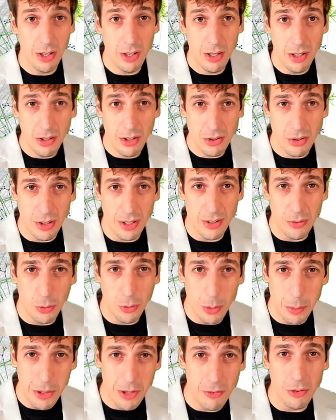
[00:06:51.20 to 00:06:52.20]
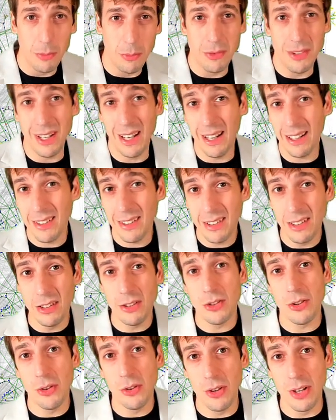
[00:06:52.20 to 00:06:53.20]
transforming it from text into
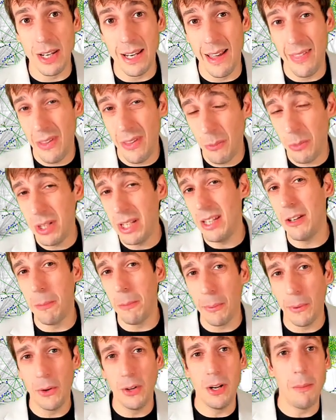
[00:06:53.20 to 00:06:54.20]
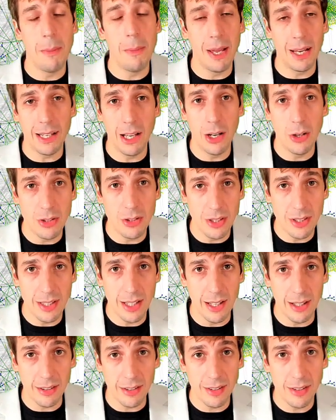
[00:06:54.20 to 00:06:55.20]
tree, and then we need to print it back out to
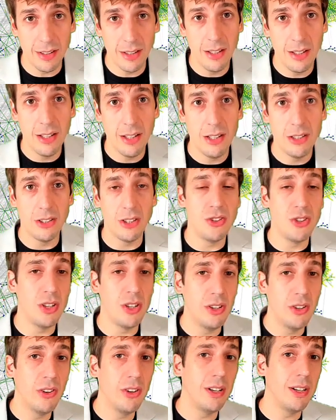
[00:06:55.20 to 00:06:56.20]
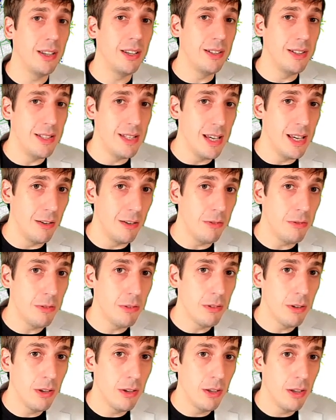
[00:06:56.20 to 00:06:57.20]
text to generate a diff
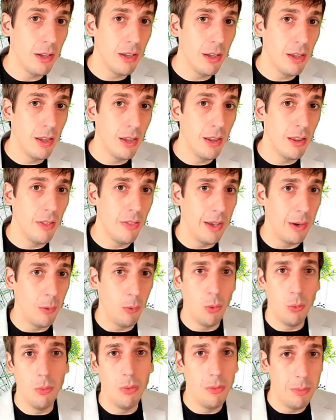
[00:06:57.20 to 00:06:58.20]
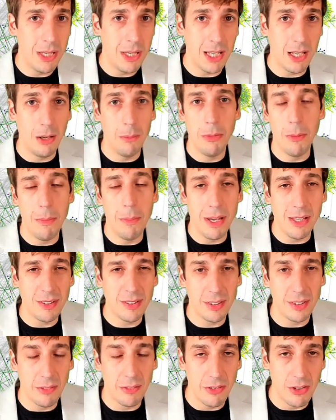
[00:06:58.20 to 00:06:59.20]
that will become the
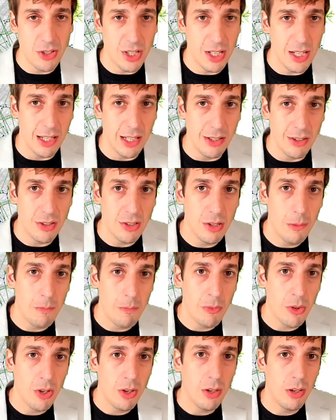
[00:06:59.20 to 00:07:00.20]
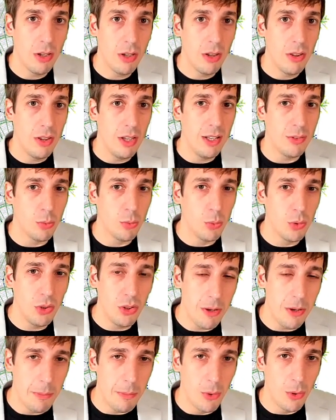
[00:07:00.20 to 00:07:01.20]
basis of the change. It's
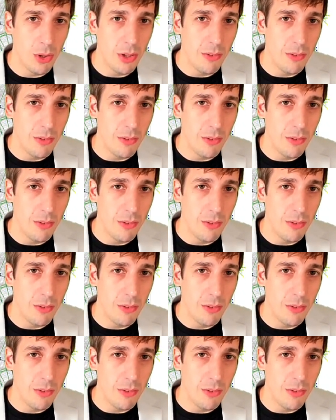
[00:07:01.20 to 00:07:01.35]
really important